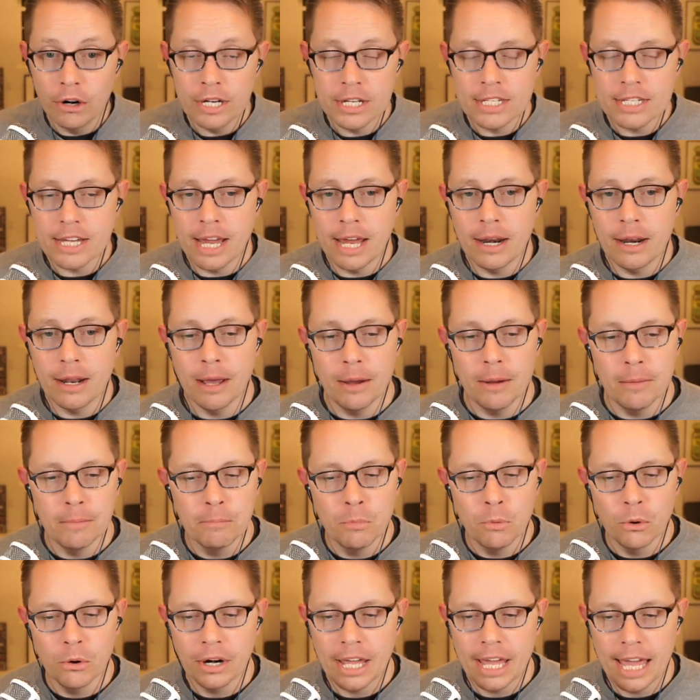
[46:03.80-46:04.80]
It's got
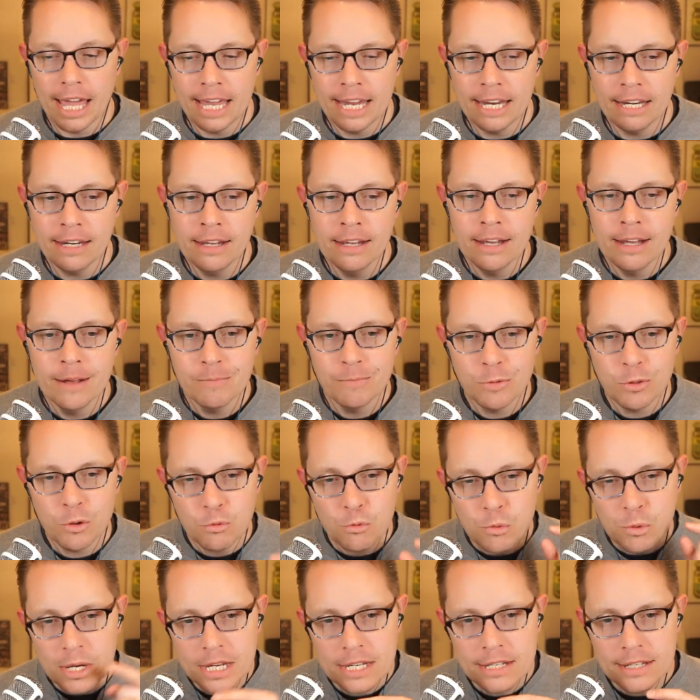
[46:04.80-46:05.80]
more gain. The
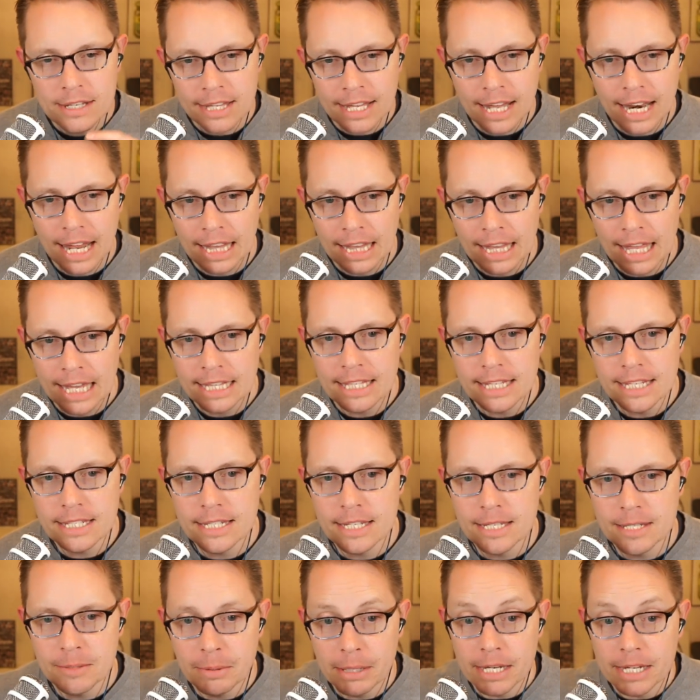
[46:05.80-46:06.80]
reason that I like
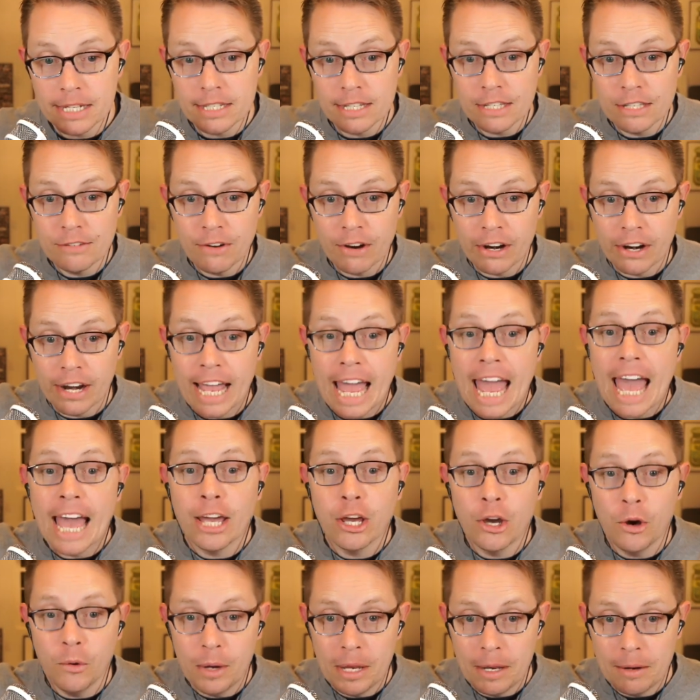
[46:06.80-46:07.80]
this is because it's very
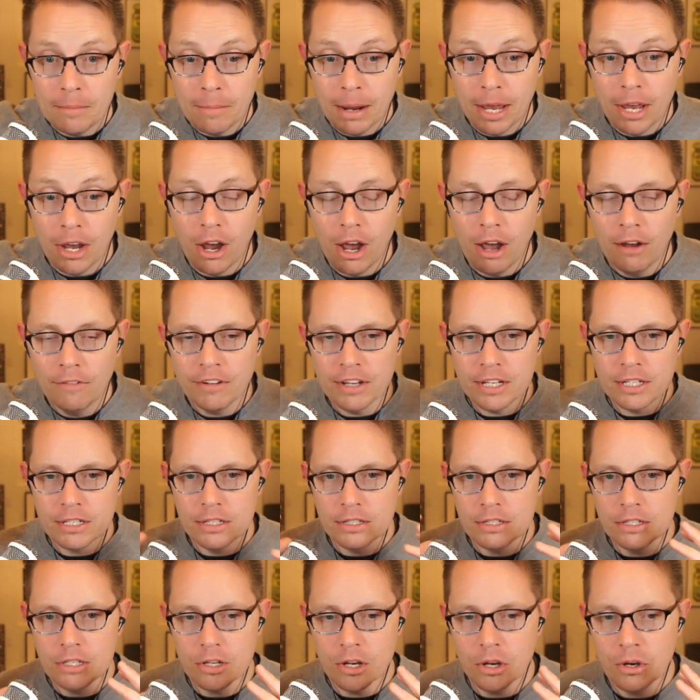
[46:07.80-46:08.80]
echoey in my
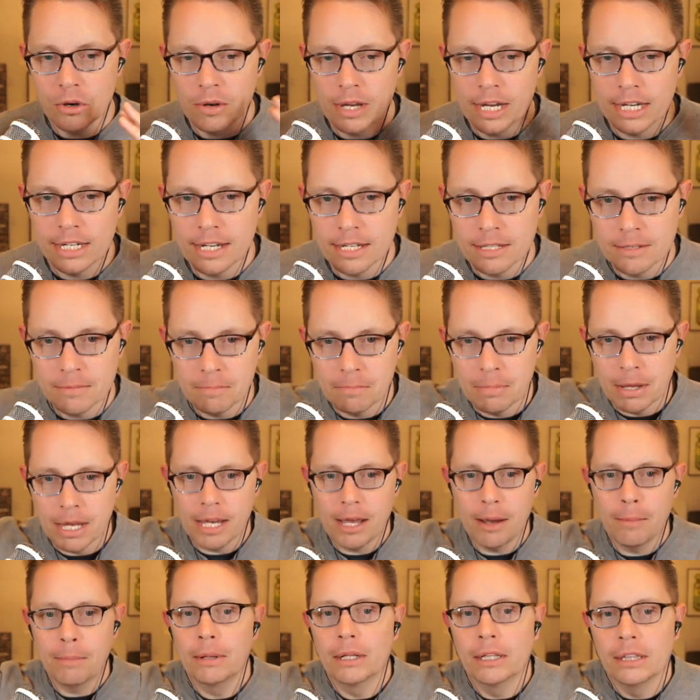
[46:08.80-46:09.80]
office, and so it doesn't
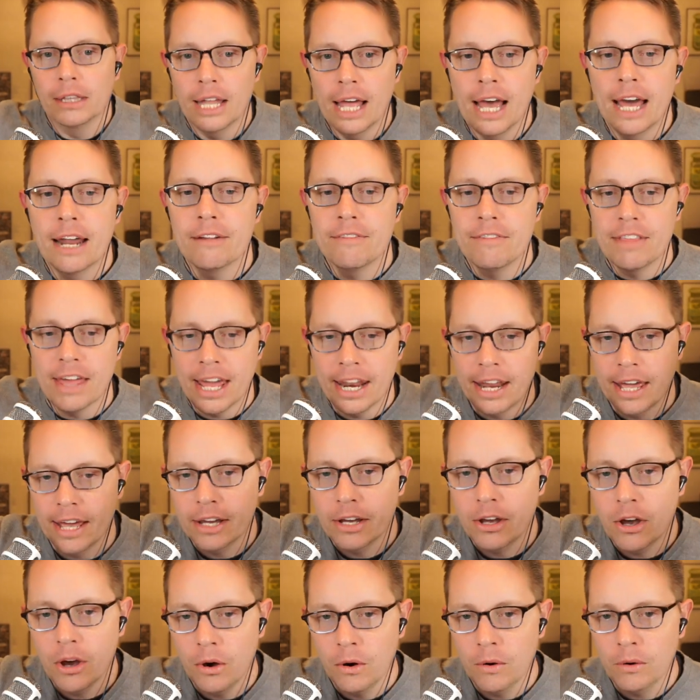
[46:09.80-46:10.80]
pick up a lot of that
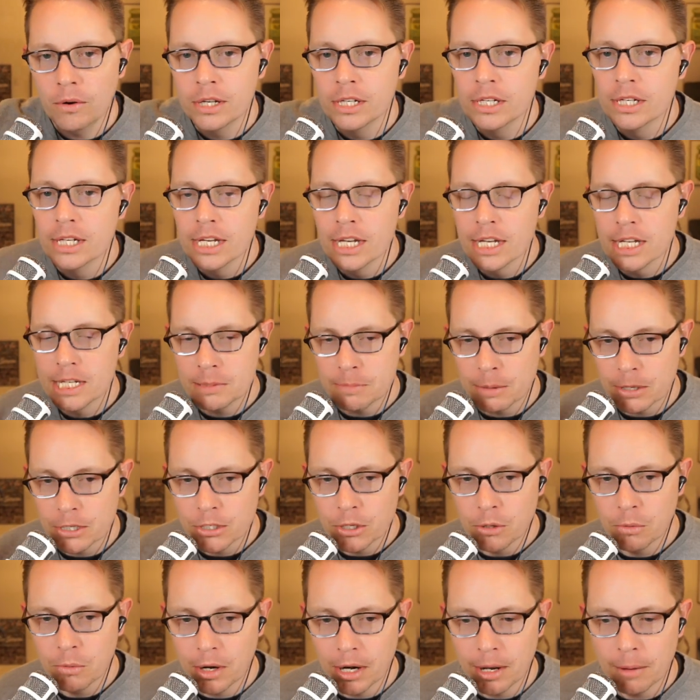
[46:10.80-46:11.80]
echo,
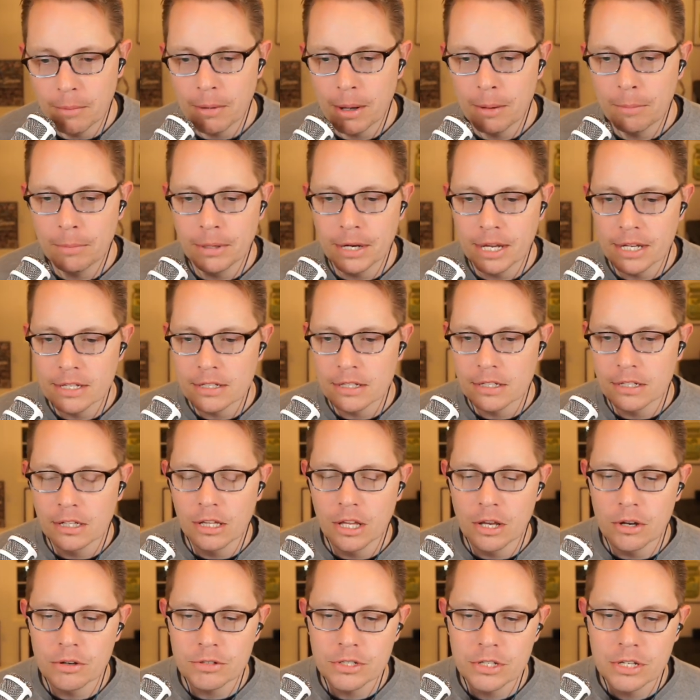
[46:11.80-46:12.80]
especially when I'm up nice and
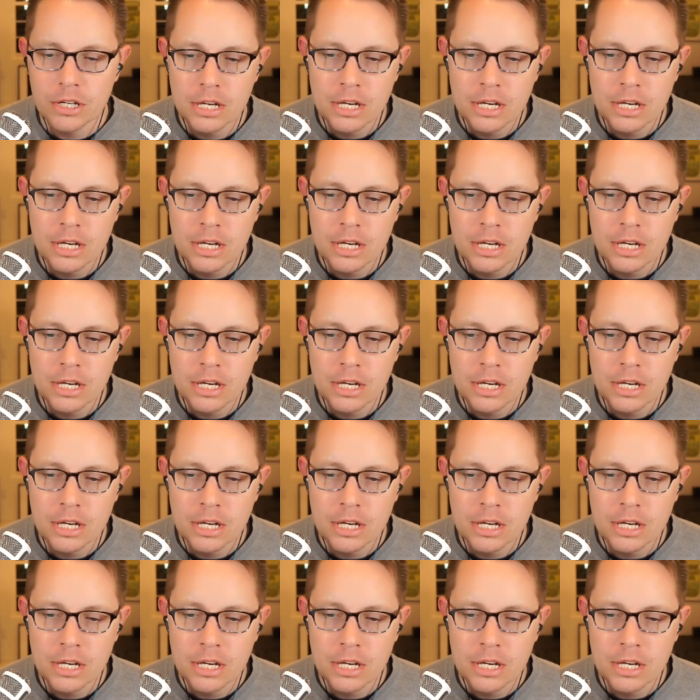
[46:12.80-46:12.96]
close.